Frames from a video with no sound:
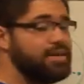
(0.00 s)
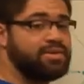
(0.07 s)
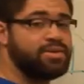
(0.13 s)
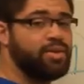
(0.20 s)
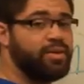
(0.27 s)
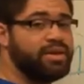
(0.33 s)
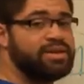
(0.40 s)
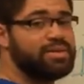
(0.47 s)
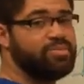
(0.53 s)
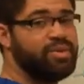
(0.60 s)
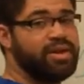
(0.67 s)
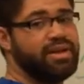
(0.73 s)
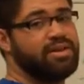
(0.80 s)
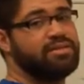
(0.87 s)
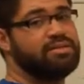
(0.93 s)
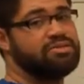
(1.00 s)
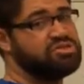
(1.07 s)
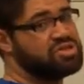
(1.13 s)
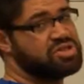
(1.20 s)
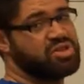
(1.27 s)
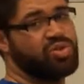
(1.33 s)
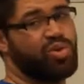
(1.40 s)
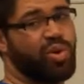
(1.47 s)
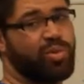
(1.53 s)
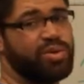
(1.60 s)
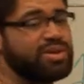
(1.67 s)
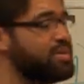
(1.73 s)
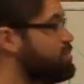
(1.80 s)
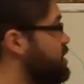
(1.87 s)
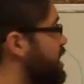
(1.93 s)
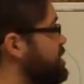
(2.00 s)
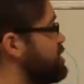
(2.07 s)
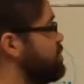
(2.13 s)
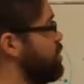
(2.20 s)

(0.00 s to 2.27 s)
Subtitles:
it's going to be just a normal subtraction